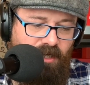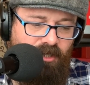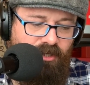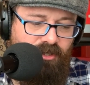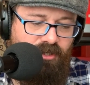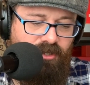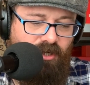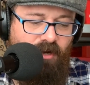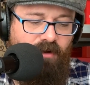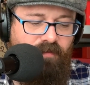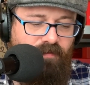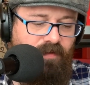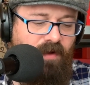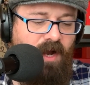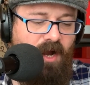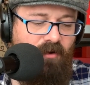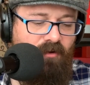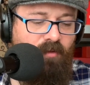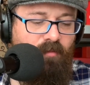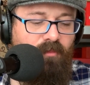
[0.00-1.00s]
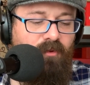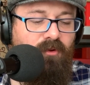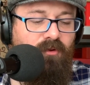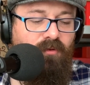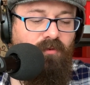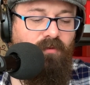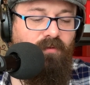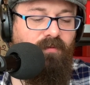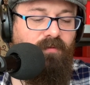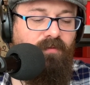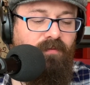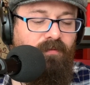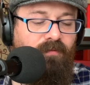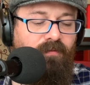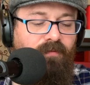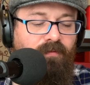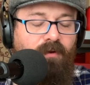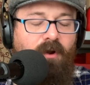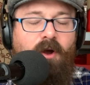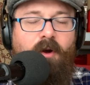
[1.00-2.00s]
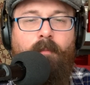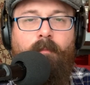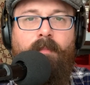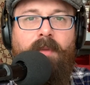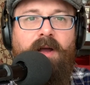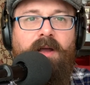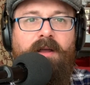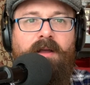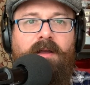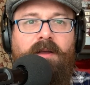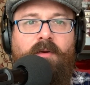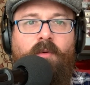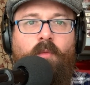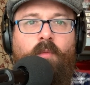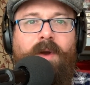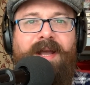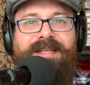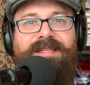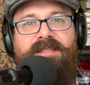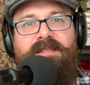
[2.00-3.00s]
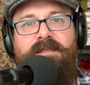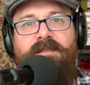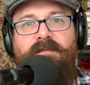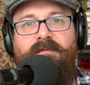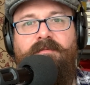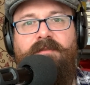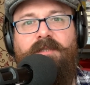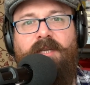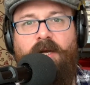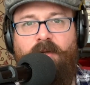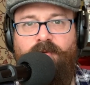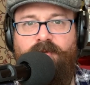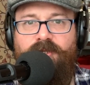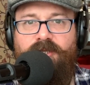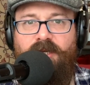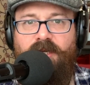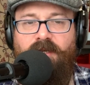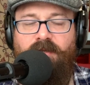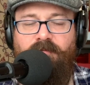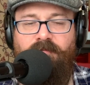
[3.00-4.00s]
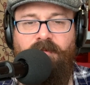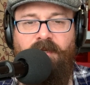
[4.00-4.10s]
so far removed from Western culture.